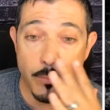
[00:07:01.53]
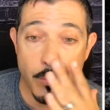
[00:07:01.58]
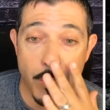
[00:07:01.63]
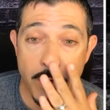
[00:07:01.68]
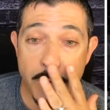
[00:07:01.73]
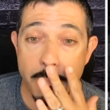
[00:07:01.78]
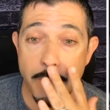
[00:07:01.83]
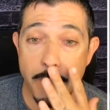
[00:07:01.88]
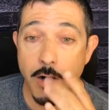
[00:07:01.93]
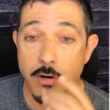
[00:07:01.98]

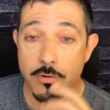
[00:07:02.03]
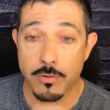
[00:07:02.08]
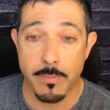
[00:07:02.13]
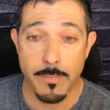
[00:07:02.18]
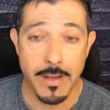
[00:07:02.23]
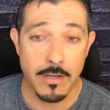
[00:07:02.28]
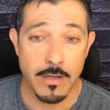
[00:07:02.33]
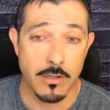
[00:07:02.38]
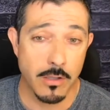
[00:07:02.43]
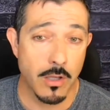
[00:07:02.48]
1, bars
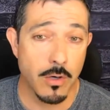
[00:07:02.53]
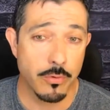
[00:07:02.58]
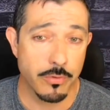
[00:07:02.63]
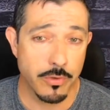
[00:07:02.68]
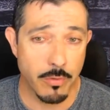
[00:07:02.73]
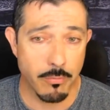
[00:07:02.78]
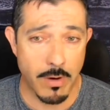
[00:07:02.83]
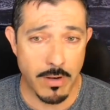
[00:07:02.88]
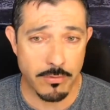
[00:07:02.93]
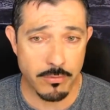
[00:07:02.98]
remain
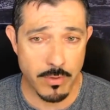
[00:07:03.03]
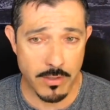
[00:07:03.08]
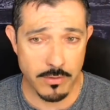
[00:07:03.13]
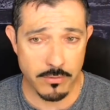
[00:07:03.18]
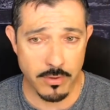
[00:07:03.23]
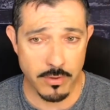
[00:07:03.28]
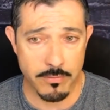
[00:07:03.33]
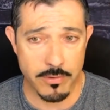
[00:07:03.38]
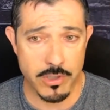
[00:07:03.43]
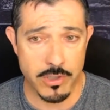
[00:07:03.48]
closed and
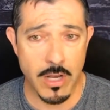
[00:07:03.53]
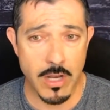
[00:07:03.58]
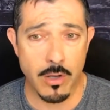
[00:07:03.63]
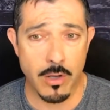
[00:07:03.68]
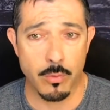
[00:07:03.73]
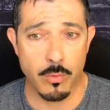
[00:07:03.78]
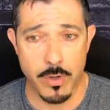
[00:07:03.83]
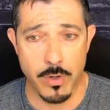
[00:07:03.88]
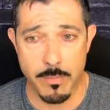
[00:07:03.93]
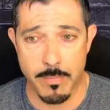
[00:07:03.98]
restaurant service
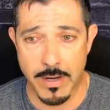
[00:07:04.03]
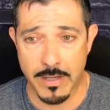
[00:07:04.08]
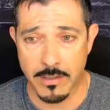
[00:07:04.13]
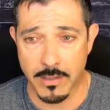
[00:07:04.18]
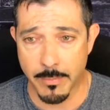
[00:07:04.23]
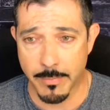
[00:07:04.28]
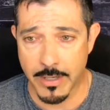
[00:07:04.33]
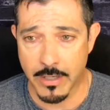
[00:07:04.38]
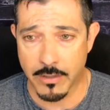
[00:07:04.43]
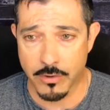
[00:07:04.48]
shall remain
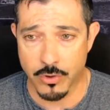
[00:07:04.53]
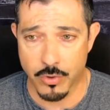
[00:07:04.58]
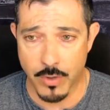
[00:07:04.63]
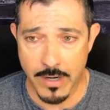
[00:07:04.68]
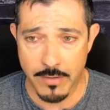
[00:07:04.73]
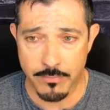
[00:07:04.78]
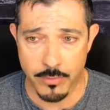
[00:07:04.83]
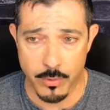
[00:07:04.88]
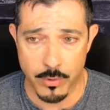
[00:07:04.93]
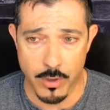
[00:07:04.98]
limited to
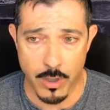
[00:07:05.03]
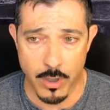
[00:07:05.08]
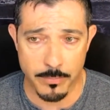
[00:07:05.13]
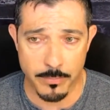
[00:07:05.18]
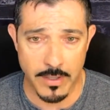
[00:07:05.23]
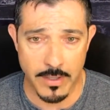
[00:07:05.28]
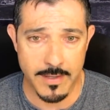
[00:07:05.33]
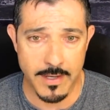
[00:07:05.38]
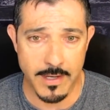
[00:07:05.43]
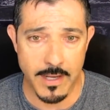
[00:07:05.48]
drive-through,
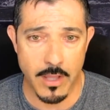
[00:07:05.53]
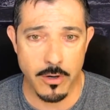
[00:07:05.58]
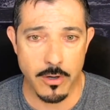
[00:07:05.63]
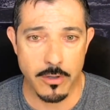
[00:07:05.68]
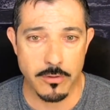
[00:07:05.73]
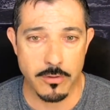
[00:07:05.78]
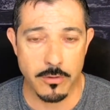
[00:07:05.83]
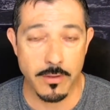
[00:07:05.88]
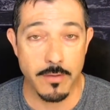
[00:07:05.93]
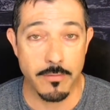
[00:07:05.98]
curbside takeout,
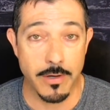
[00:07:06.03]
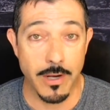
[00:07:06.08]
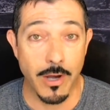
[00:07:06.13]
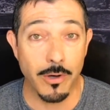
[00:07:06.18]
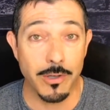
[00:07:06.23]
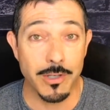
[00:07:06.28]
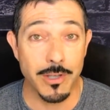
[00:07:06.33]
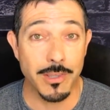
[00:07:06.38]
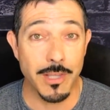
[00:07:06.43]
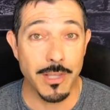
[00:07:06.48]
or delivery.
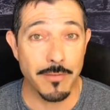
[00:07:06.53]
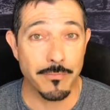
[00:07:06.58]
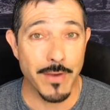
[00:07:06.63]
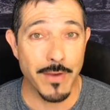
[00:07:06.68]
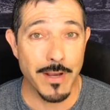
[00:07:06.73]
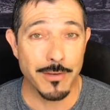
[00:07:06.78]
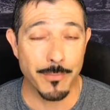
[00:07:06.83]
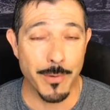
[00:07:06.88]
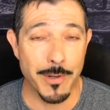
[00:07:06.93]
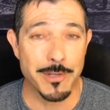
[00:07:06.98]
Oh, you thought
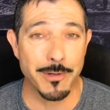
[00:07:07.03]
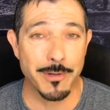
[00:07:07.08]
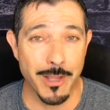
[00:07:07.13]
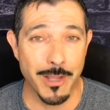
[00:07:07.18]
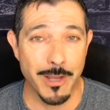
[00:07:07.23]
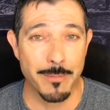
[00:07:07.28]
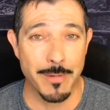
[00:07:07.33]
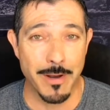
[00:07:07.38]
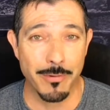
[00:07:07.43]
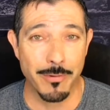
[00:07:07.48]
phase 1 you were
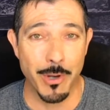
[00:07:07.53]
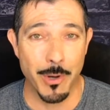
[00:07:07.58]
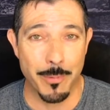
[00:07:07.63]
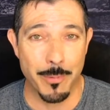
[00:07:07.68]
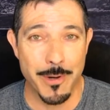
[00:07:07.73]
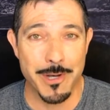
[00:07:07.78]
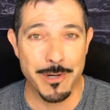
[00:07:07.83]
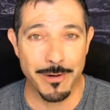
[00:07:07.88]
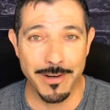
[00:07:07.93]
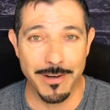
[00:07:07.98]
going to be able to
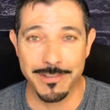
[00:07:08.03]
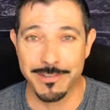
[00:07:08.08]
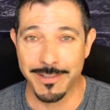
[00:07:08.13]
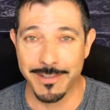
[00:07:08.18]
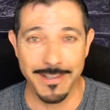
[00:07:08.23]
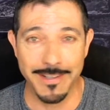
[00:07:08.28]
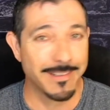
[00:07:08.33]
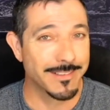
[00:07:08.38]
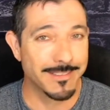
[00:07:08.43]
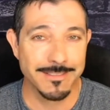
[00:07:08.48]
open your
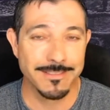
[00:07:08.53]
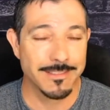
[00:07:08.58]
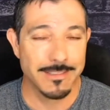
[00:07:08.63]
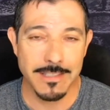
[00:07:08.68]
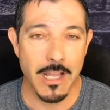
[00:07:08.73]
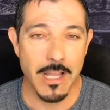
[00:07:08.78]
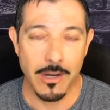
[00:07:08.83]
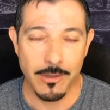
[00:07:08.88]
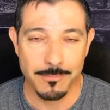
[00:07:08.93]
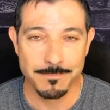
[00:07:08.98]
restaurant?
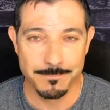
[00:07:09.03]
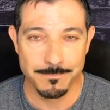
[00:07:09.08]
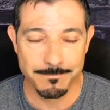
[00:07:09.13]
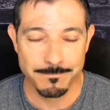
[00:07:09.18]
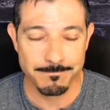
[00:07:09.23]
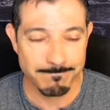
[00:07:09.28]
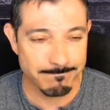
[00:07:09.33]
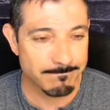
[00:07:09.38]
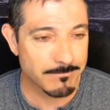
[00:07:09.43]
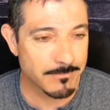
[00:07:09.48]
No.
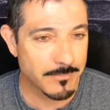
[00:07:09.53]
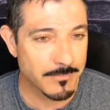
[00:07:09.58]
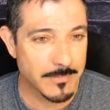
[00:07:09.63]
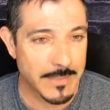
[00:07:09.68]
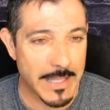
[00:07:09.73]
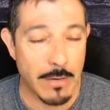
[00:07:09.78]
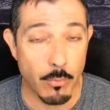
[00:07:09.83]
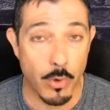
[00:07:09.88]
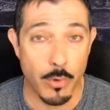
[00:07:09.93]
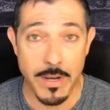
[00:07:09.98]

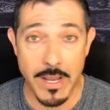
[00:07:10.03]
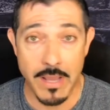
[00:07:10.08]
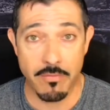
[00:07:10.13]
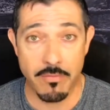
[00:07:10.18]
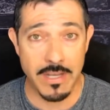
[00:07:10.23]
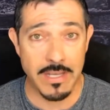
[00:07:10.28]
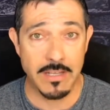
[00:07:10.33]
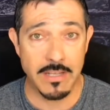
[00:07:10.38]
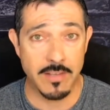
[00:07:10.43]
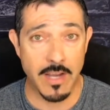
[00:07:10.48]
That won't have
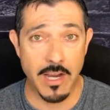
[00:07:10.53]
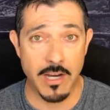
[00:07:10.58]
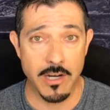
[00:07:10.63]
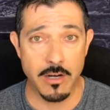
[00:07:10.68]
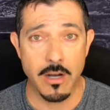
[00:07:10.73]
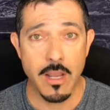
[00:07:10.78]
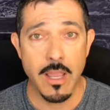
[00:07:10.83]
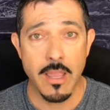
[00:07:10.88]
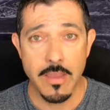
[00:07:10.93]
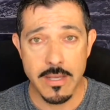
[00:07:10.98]
any
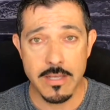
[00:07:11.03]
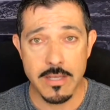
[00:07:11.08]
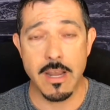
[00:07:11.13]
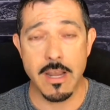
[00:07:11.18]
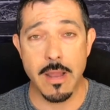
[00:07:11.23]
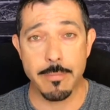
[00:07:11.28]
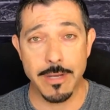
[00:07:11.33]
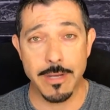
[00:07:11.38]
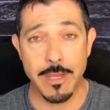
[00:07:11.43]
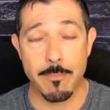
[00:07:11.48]
dire
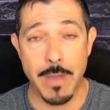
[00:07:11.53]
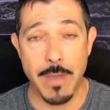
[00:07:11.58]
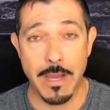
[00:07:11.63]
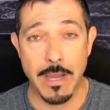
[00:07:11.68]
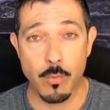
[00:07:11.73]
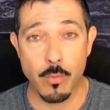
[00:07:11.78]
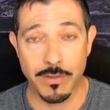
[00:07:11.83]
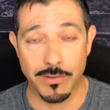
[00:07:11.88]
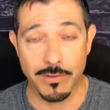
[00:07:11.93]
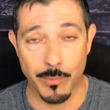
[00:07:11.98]
economic
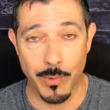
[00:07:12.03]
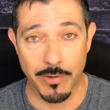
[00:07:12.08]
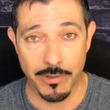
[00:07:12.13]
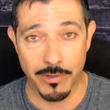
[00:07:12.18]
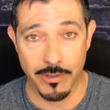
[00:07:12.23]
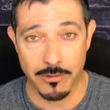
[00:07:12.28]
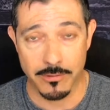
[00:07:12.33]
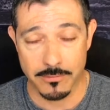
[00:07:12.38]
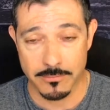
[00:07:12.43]
impact whatsoever.